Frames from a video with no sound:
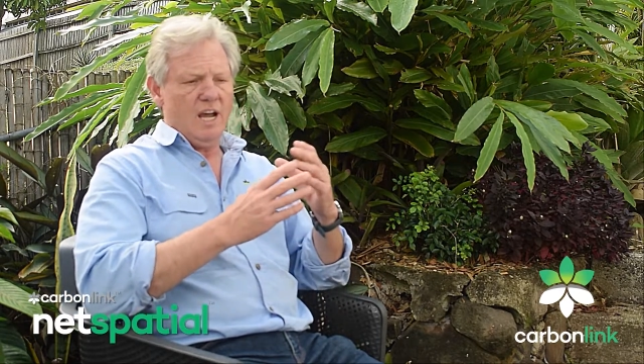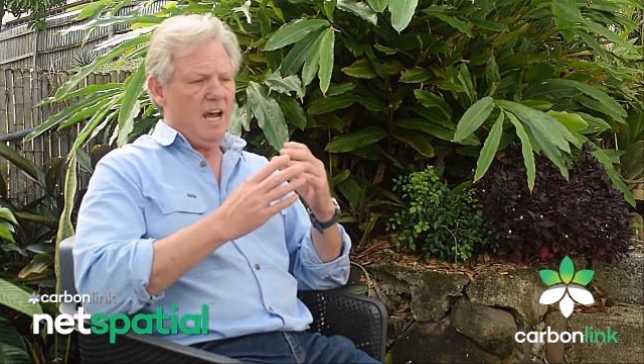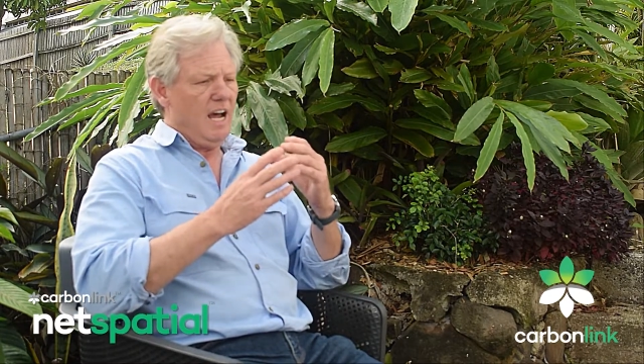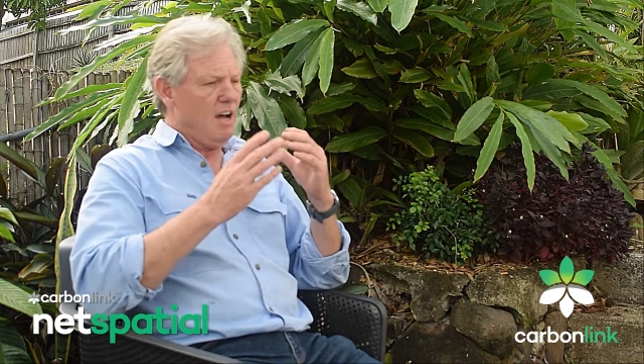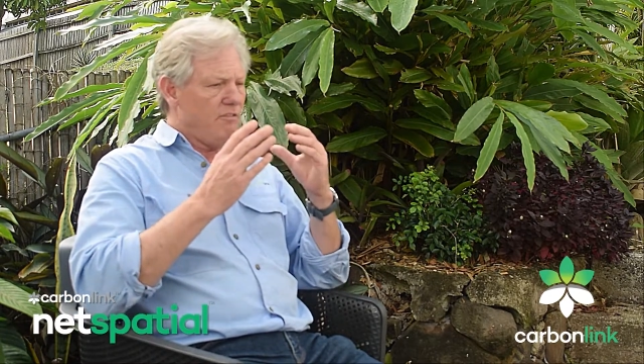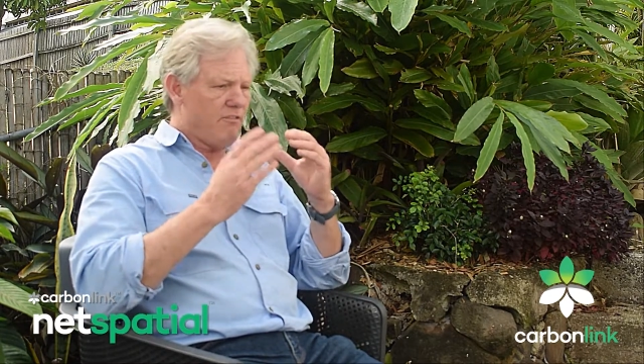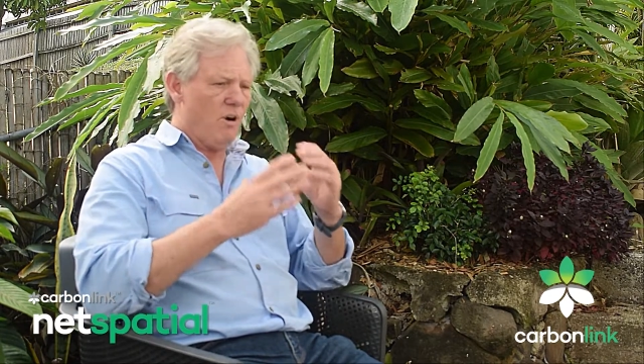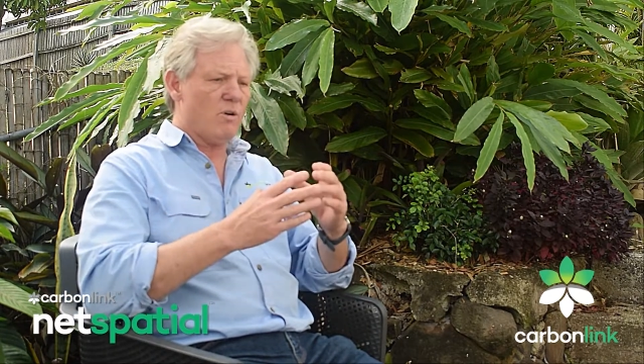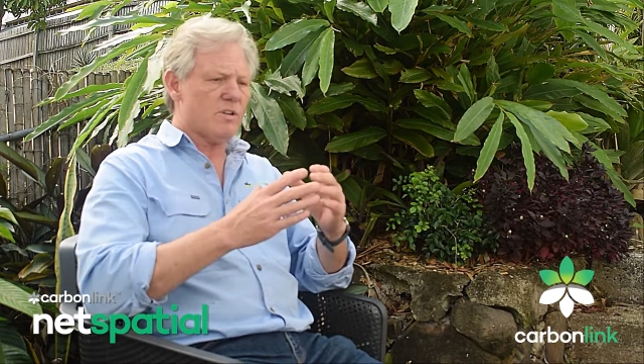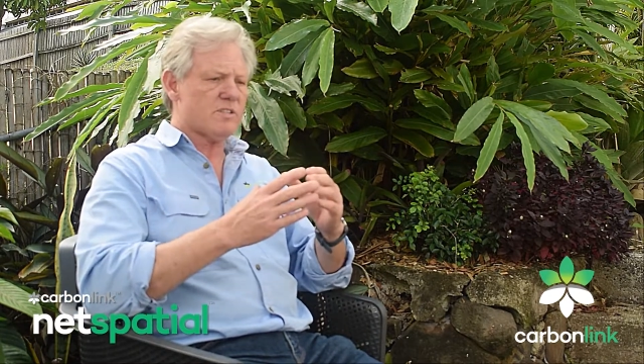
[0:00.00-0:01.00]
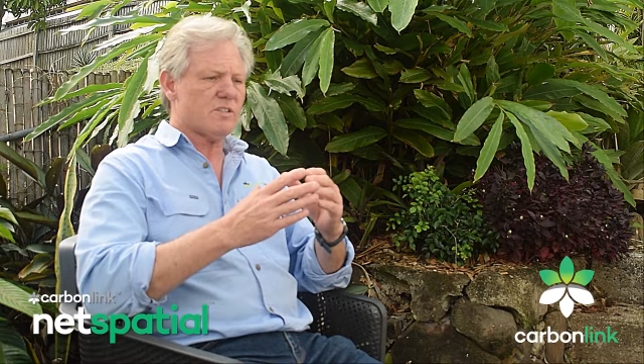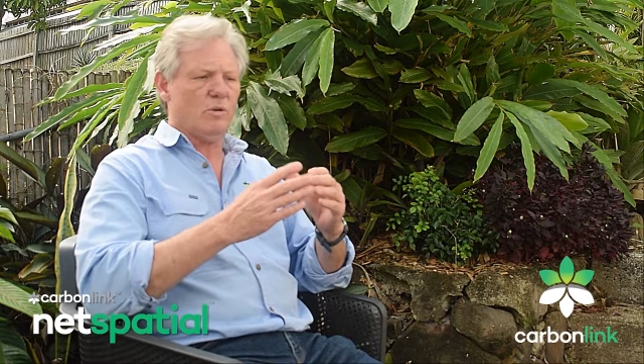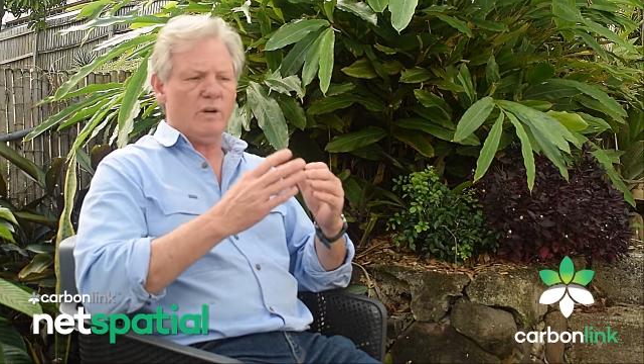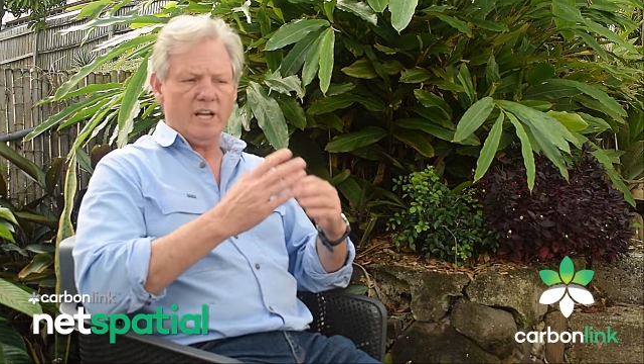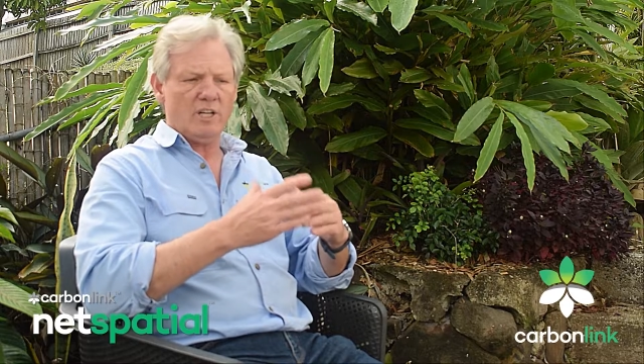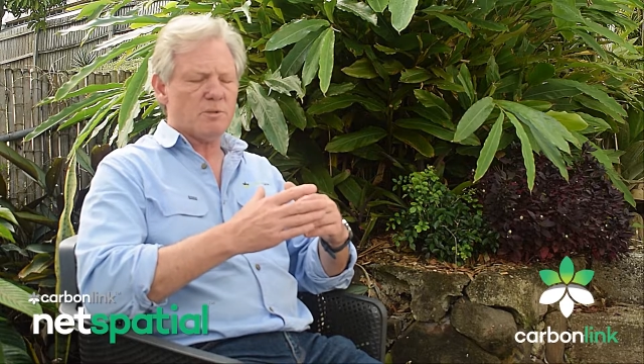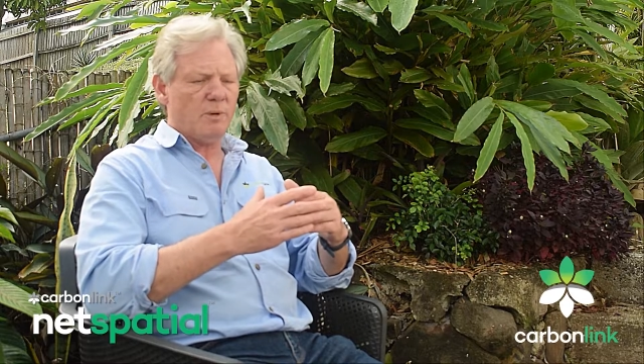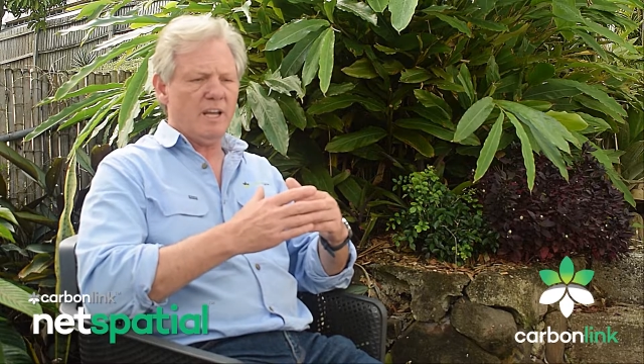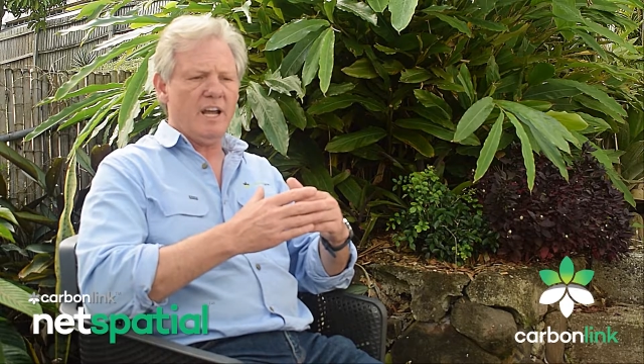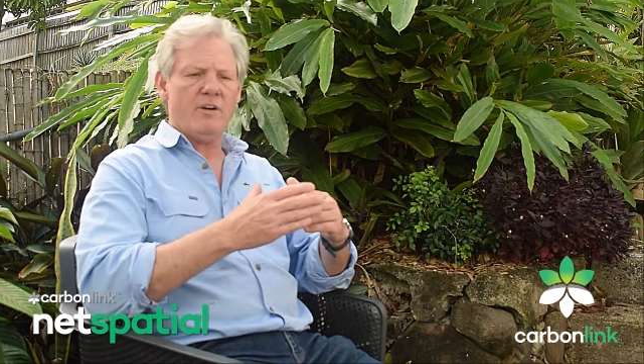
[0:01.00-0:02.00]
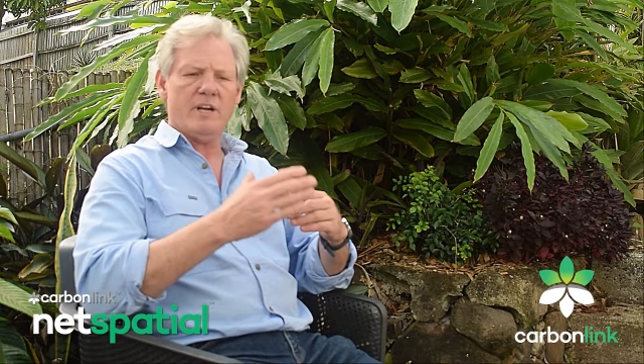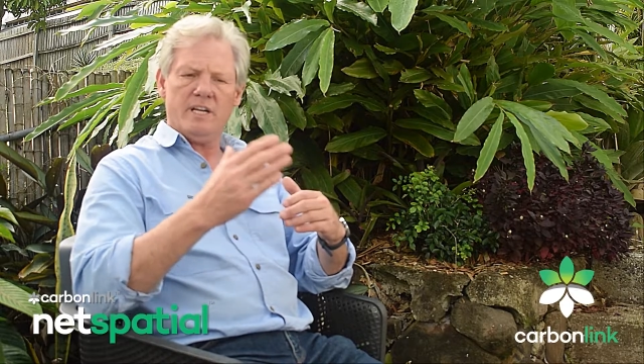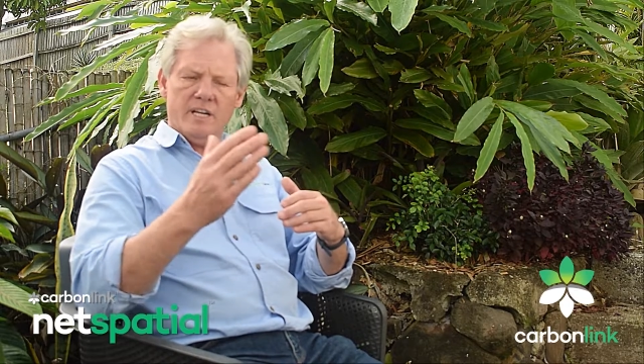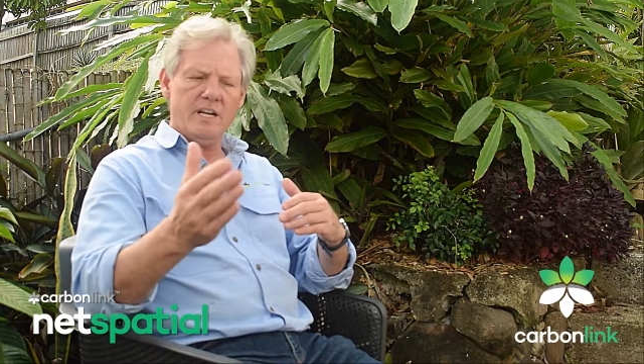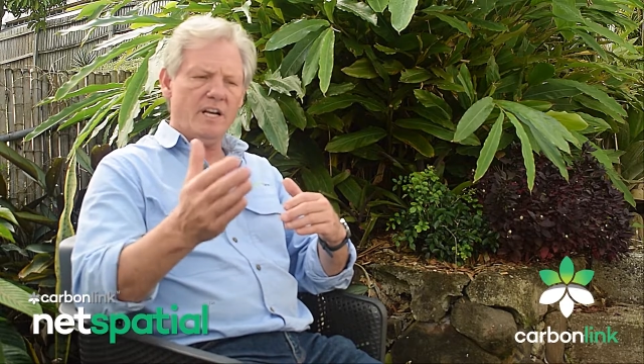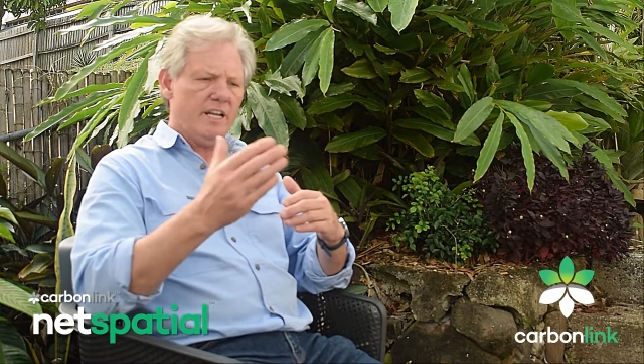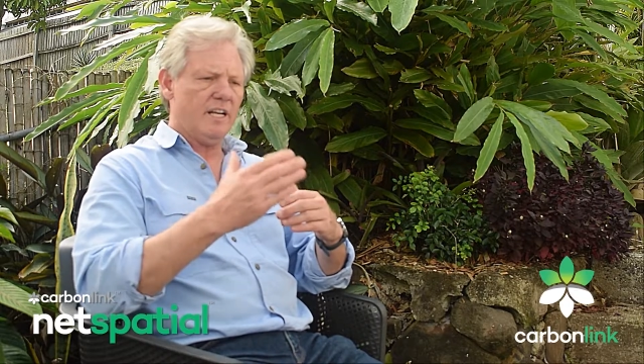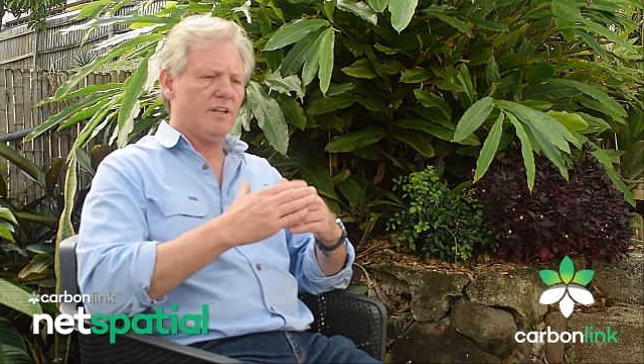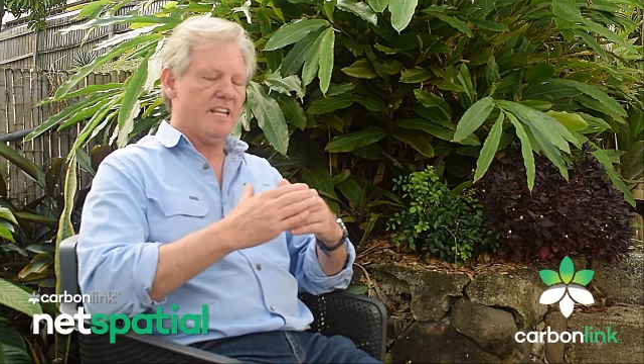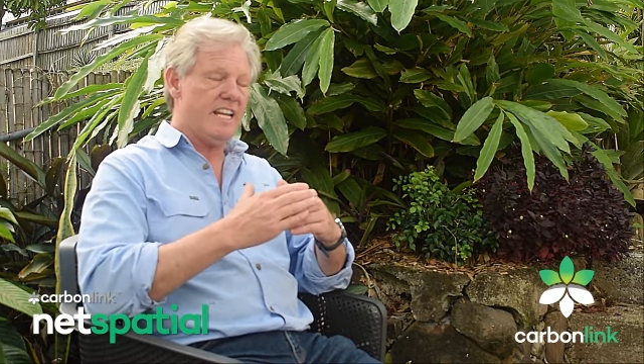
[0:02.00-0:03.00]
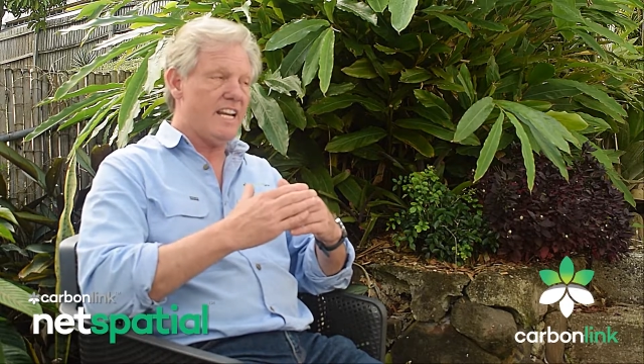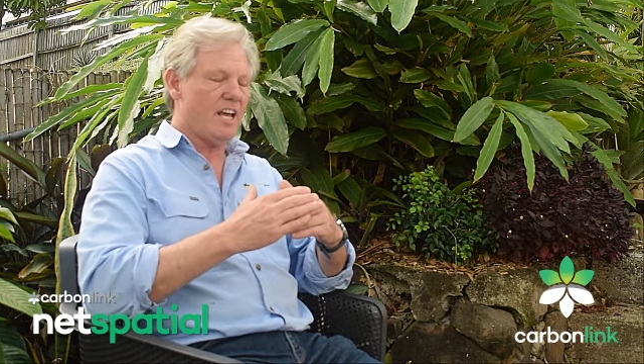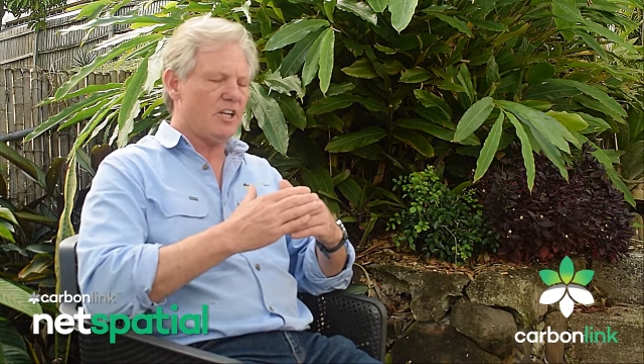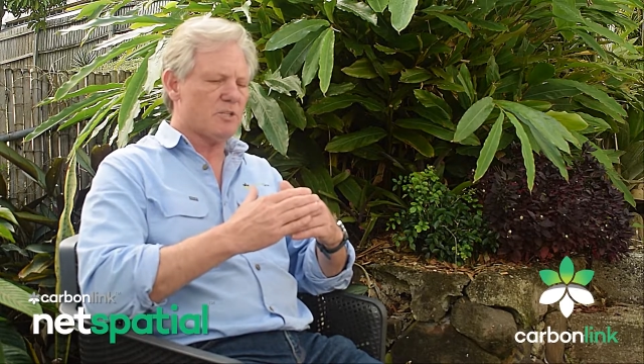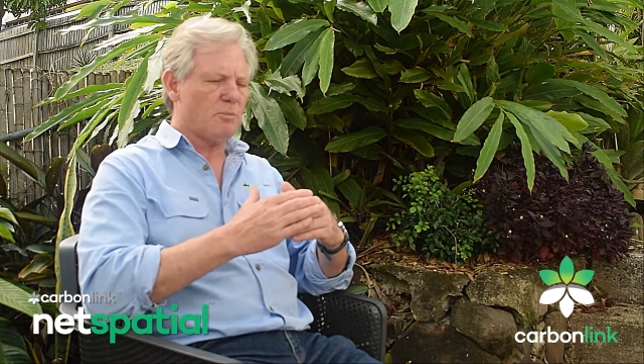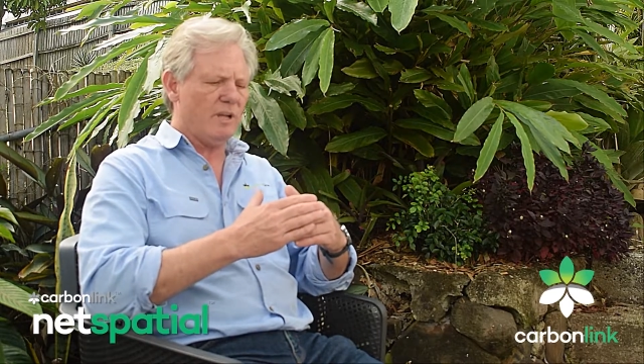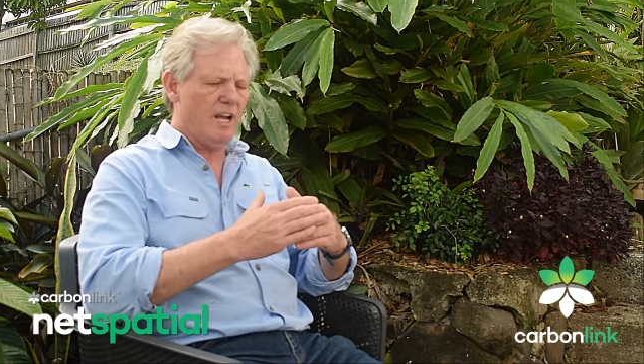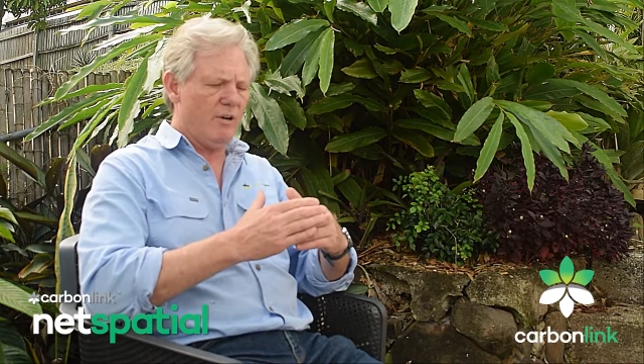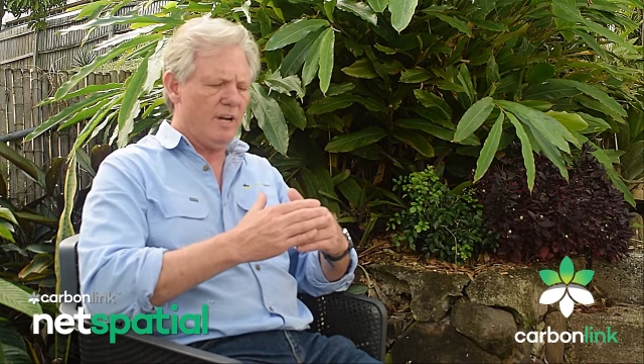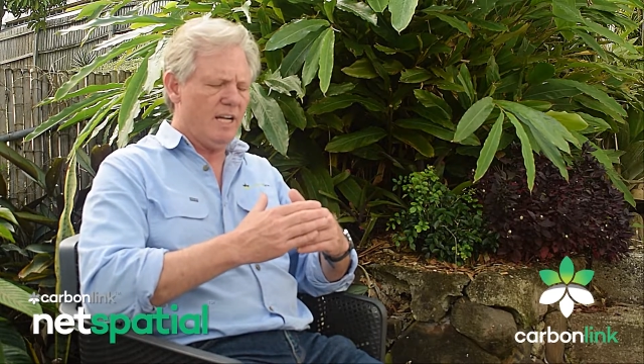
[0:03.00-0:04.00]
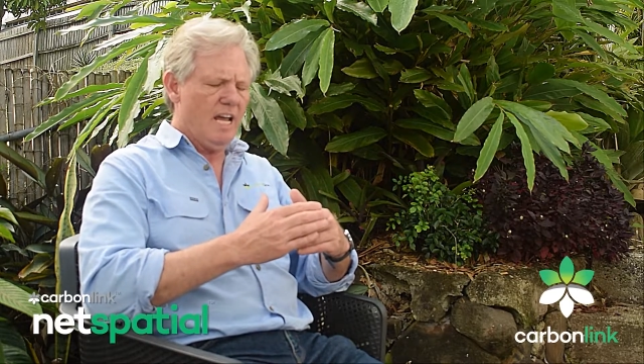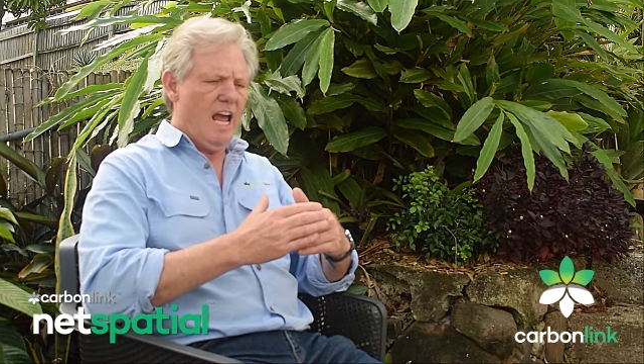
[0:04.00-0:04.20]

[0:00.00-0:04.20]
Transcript: uh, forest or eligible area and ineligible area,